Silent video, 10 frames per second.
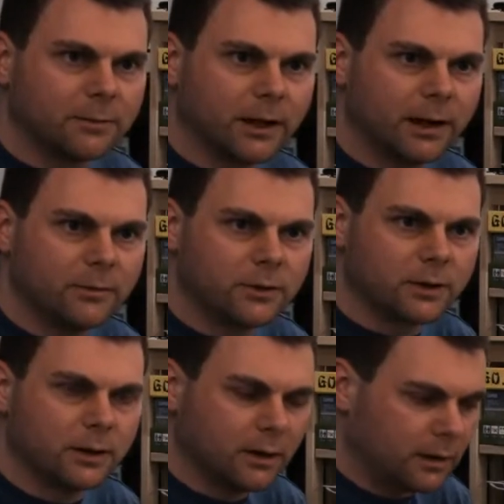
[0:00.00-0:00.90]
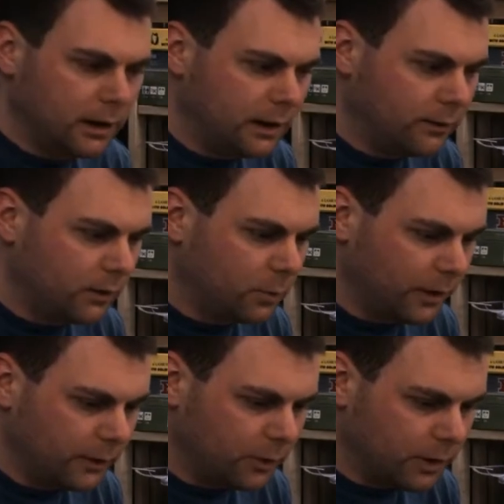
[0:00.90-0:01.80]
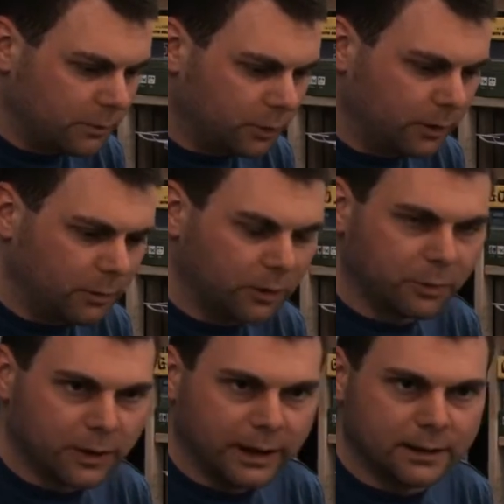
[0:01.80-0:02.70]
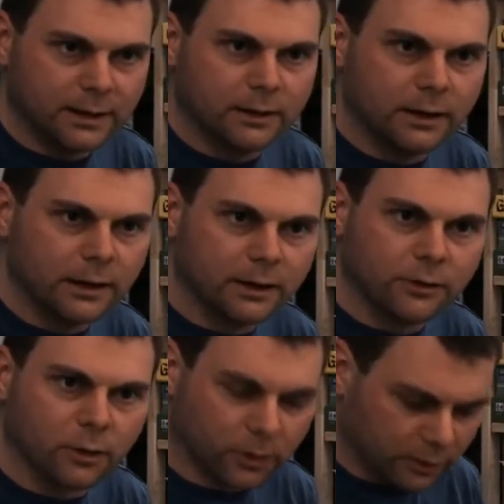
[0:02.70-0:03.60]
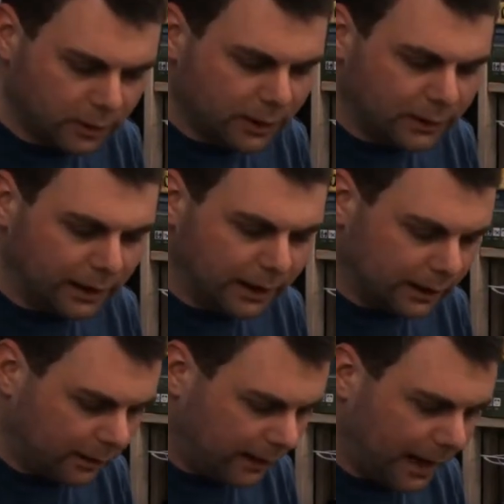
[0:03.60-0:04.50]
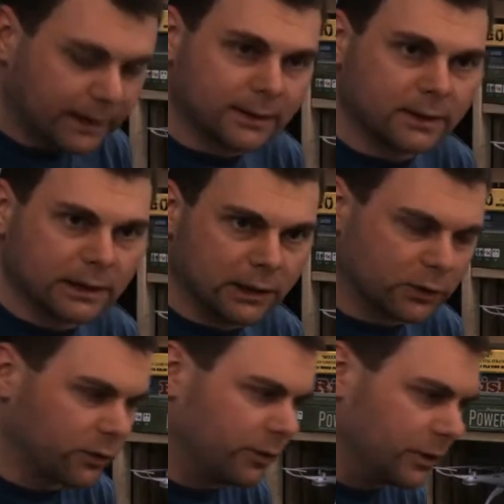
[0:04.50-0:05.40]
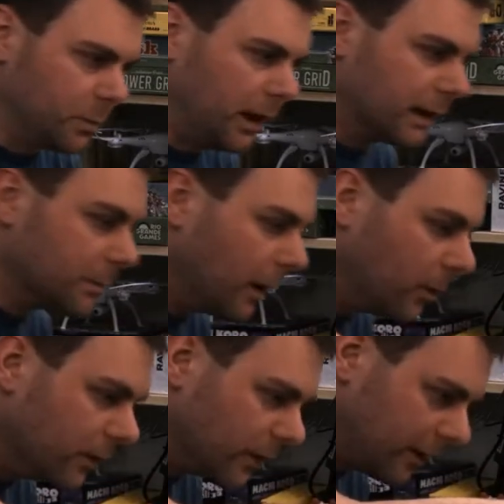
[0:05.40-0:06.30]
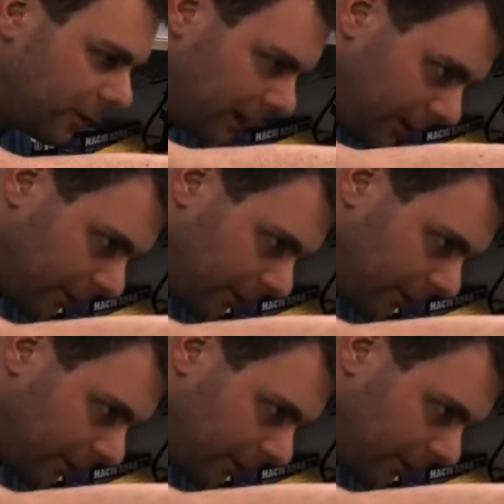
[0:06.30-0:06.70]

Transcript: sometimes even when you can put multiple keys in a different order, like the access to the screw is blocked by one side or